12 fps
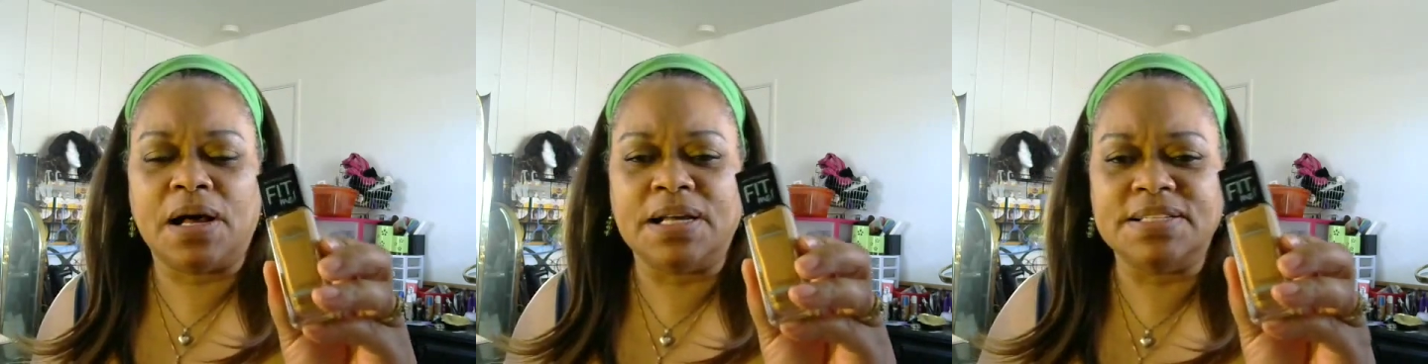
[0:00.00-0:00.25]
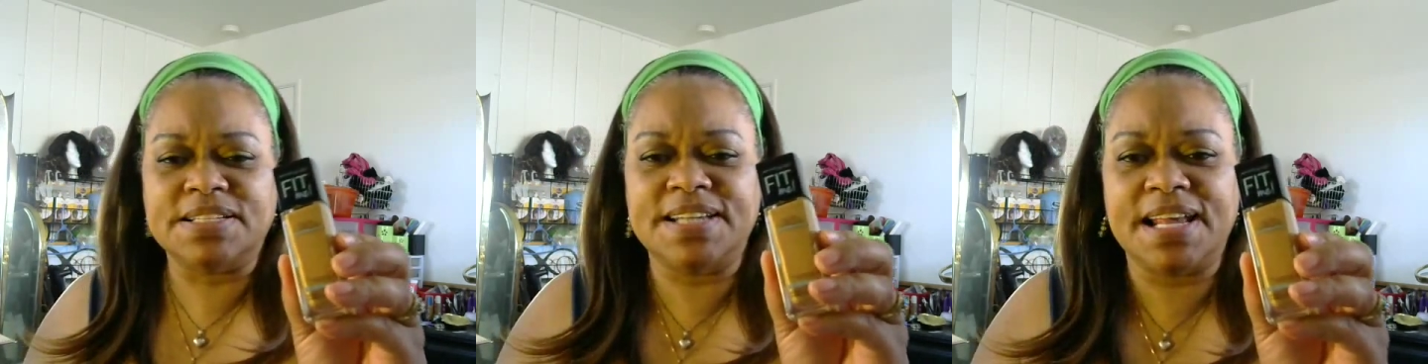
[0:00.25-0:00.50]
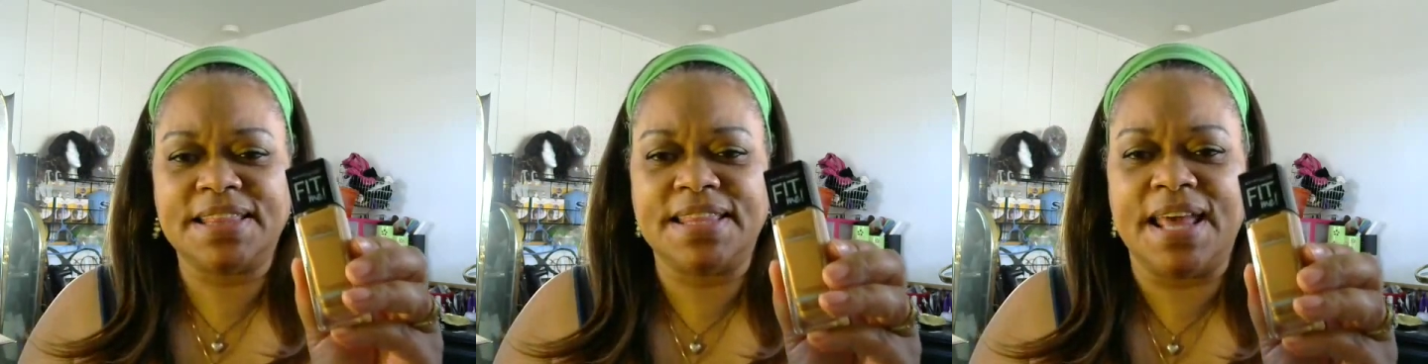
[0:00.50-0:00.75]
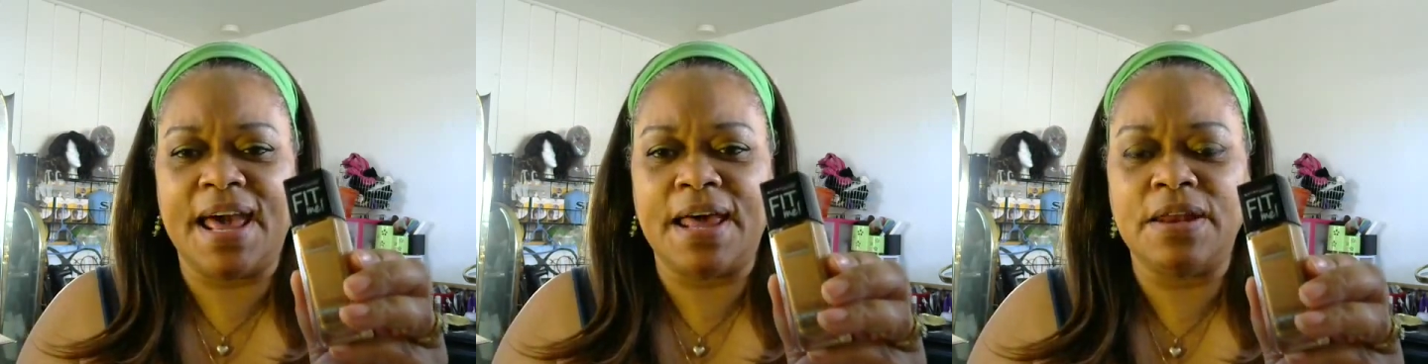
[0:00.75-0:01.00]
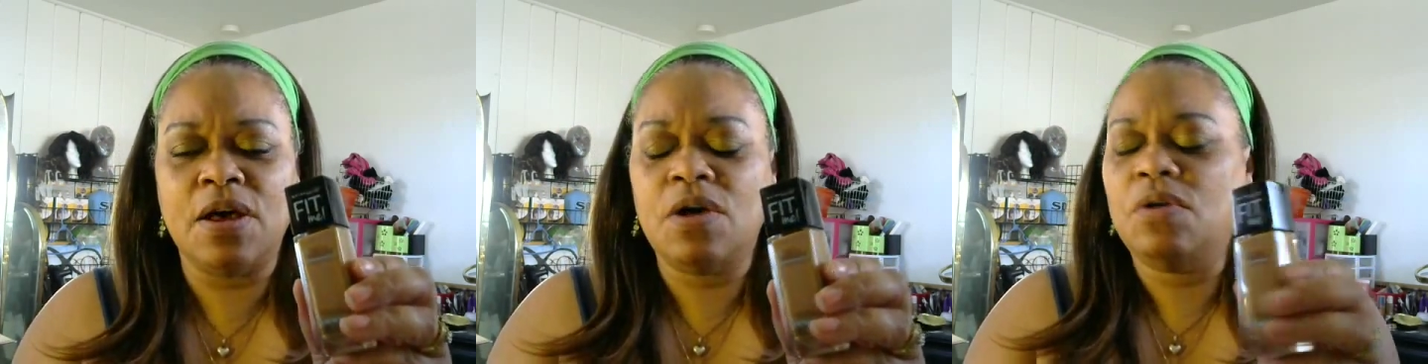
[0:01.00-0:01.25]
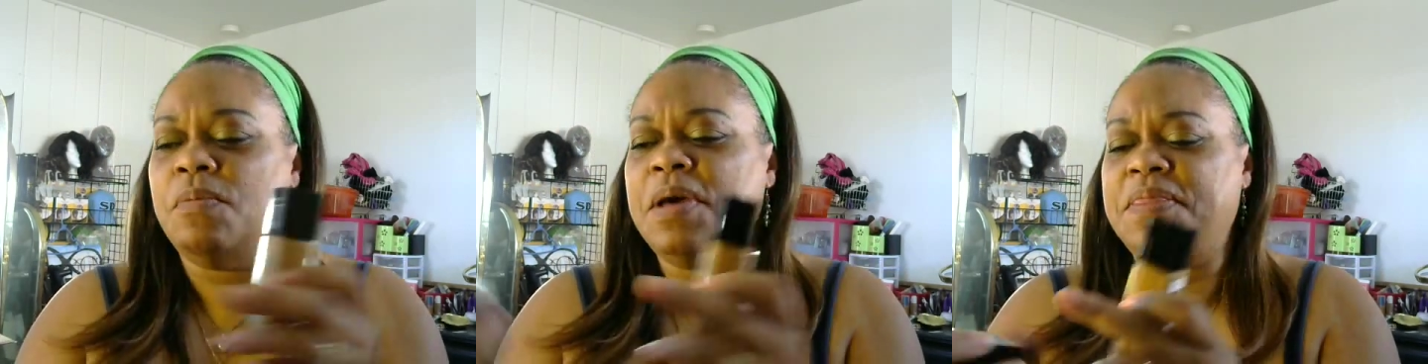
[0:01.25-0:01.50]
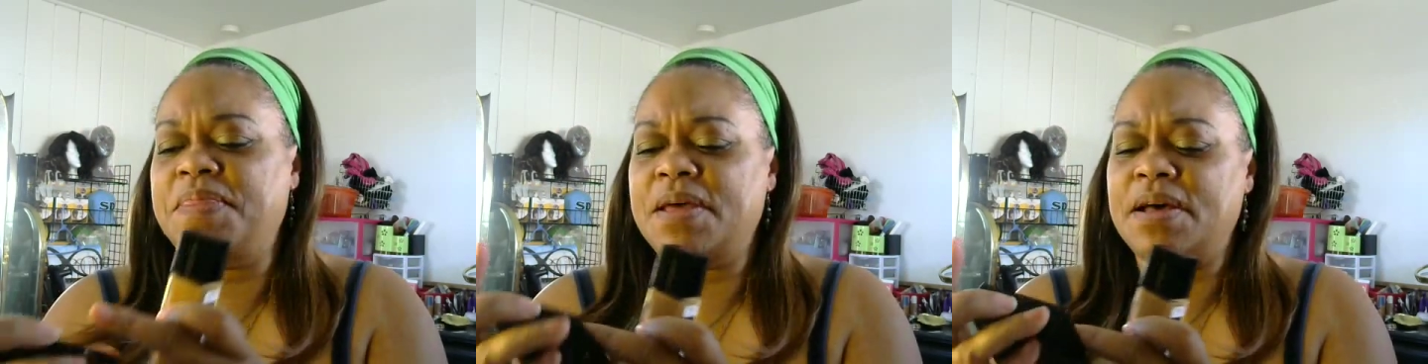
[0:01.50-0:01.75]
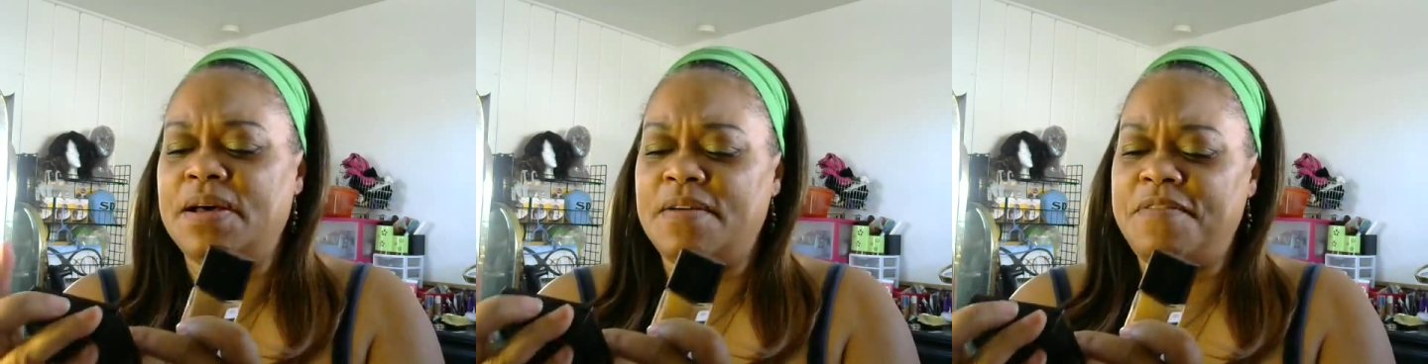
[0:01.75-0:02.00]
set that with
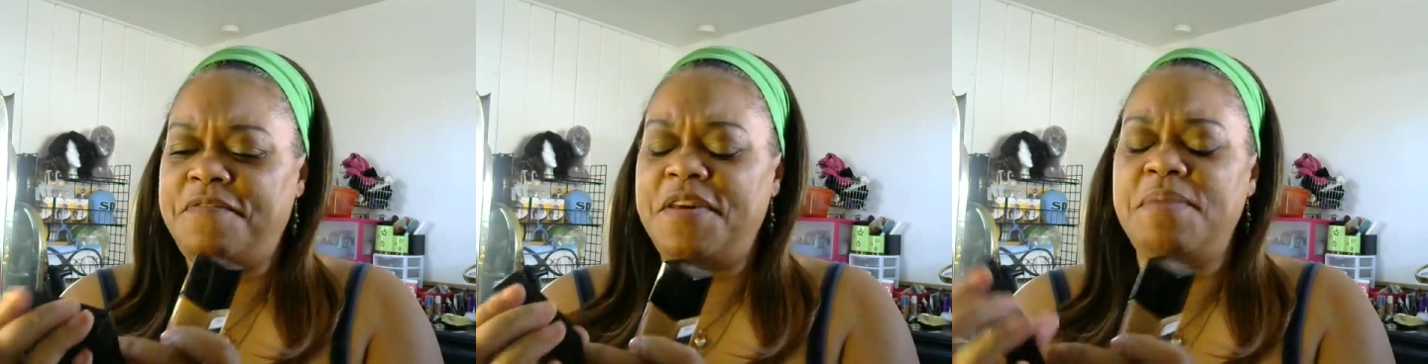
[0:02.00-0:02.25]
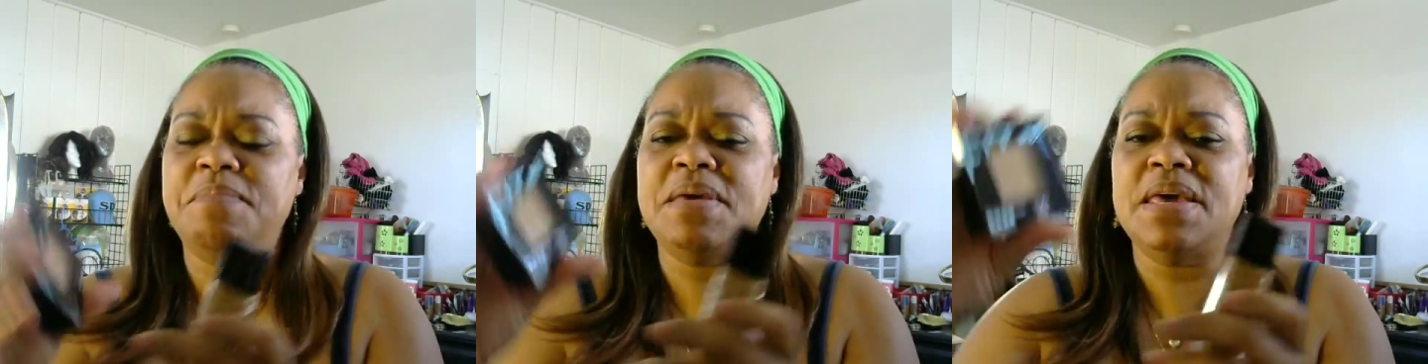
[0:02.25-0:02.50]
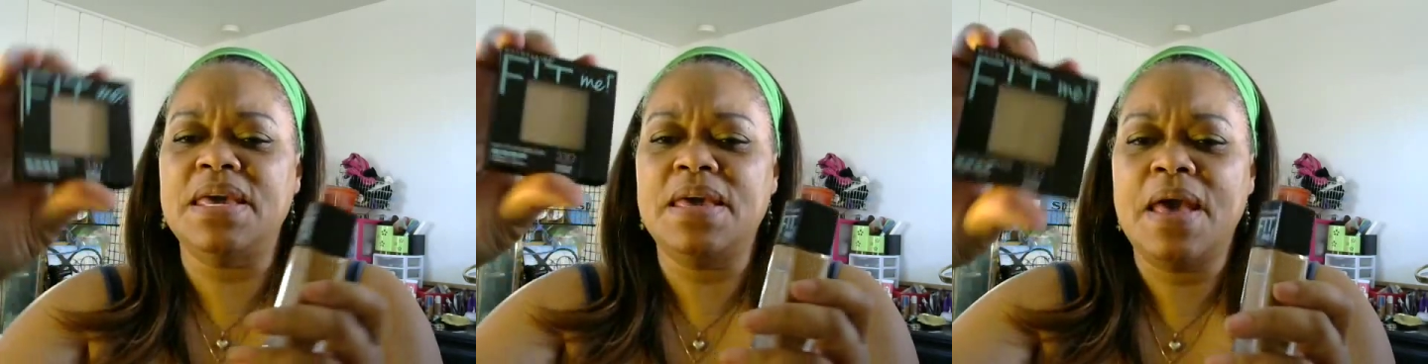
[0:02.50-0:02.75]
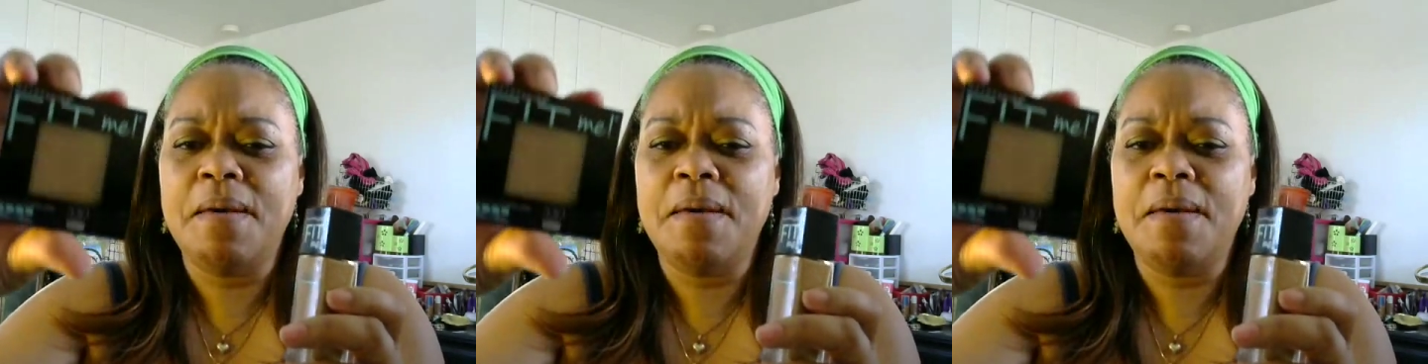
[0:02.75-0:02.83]
the Fit Me